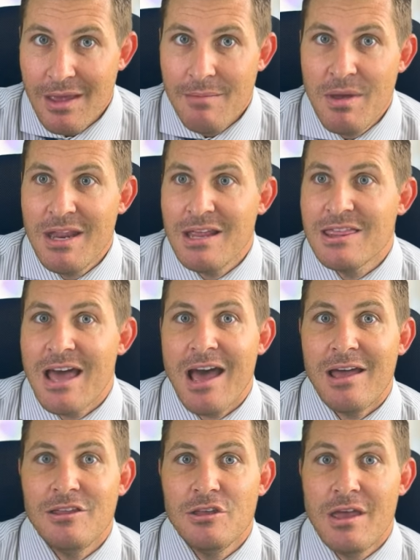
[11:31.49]
meaning
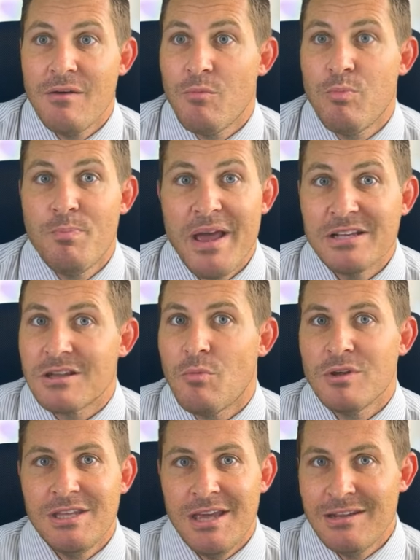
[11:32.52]
that it, based on
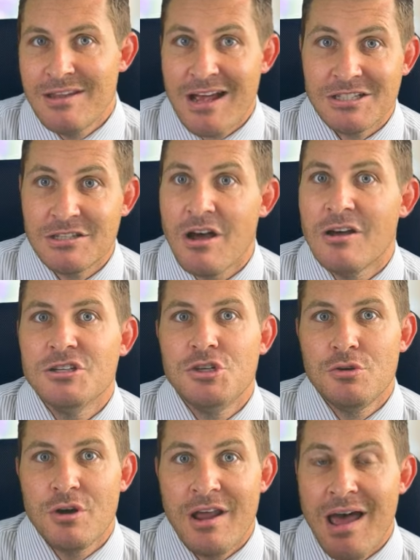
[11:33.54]
what the index does, you
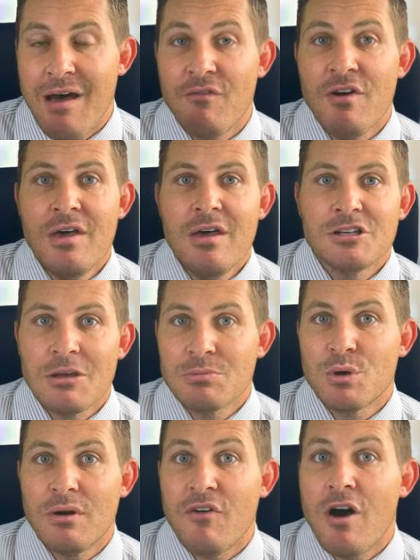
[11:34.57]
could have some
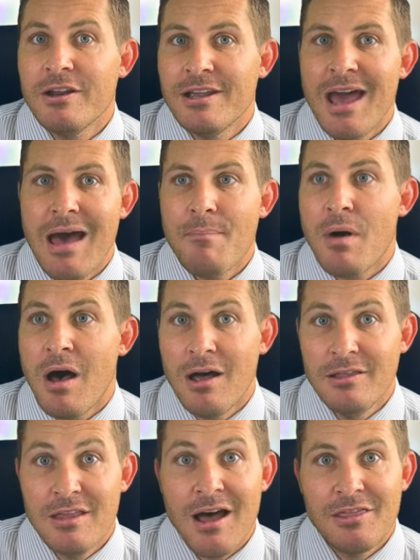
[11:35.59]
sort of uncap
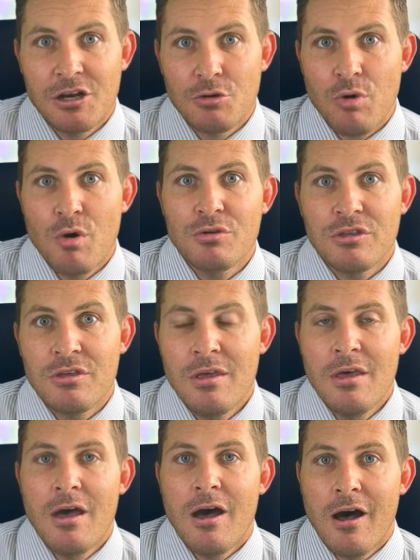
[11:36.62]
on, on the growth
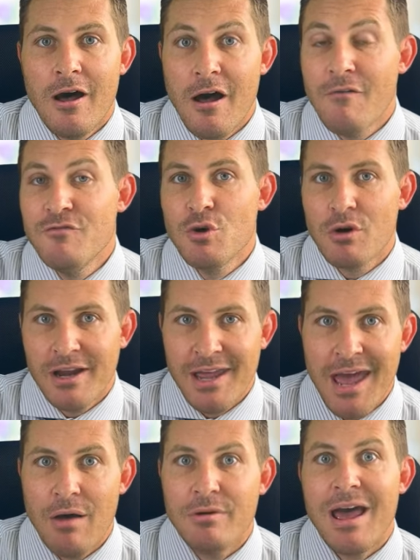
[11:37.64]
uh, of your
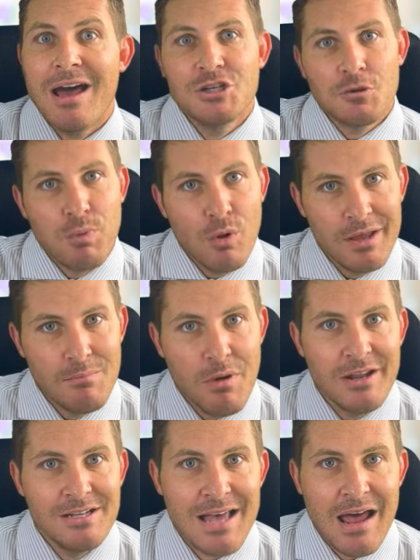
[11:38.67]
account as you're pulling
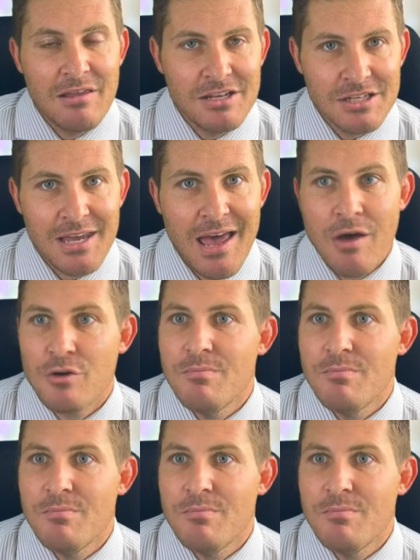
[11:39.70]
monies out of this account.